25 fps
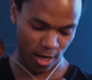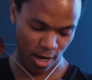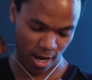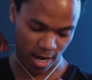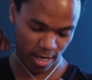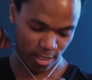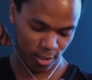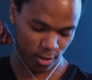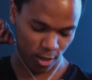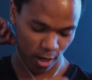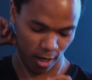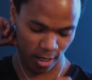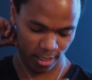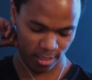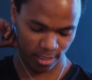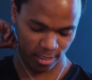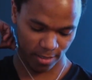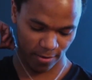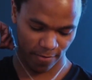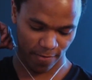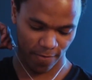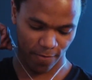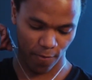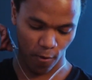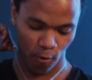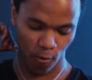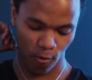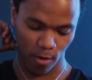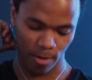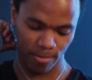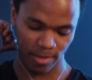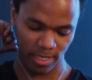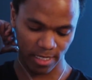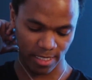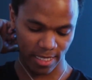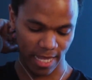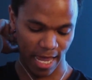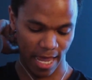It's got 4
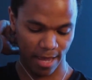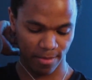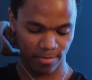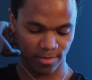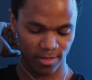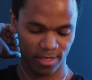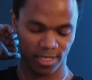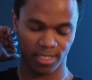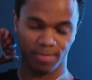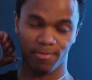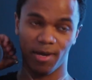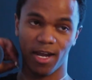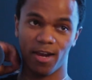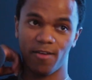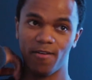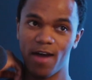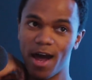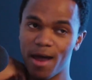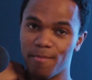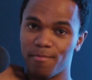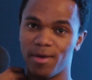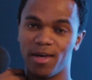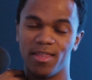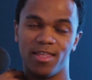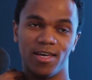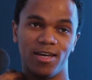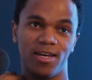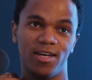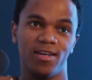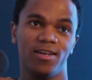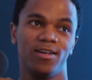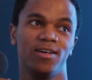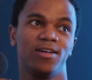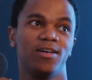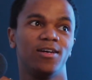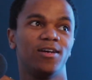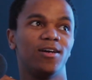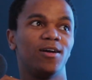women's names. It's my grandmother,
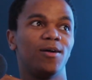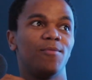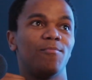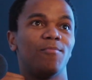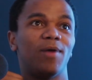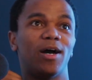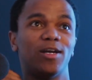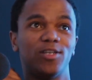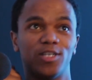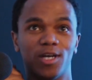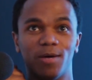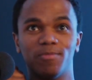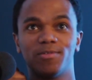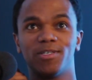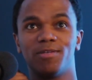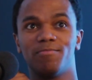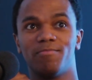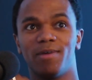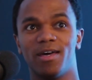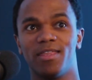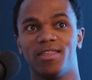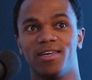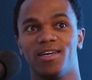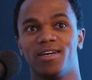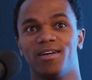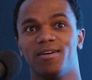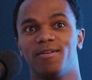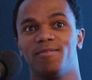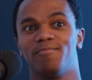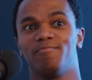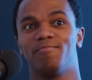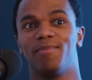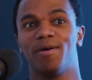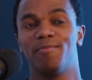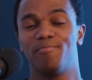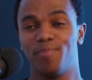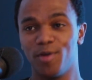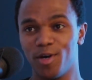my adopted mother,
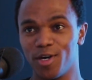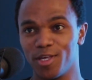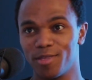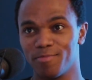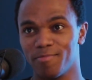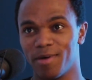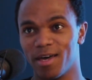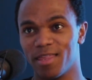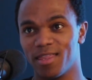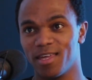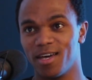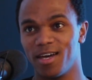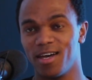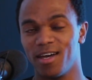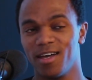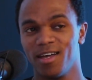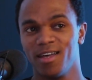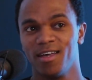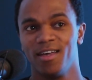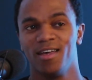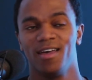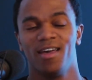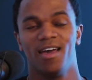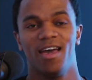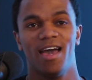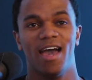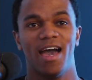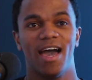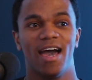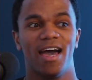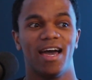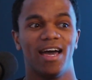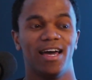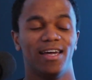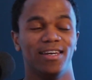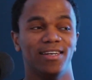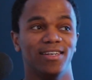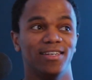my birth mother,
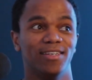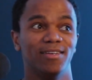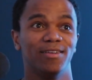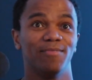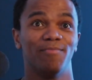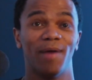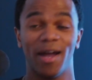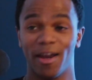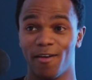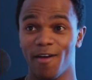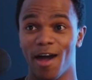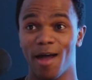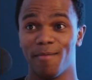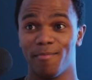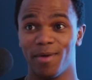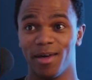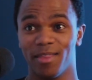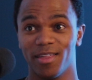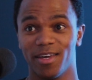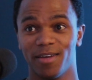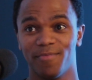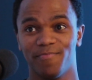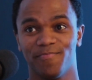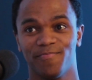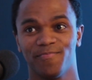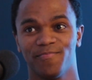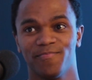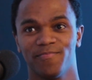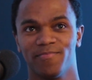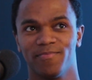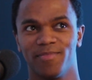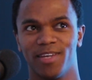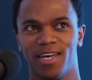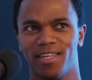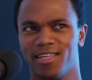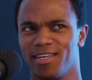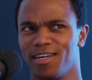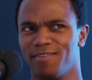and my grandmother.
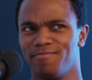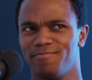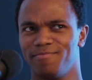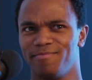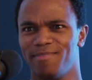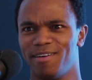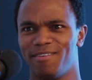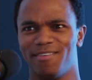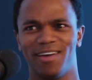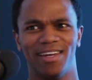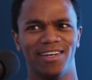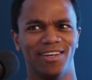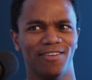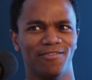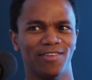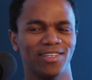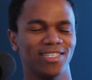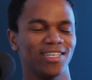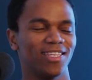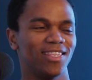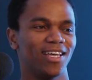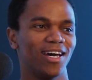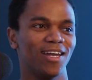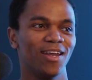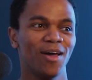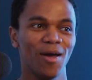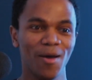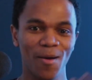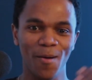I don't know if I said that.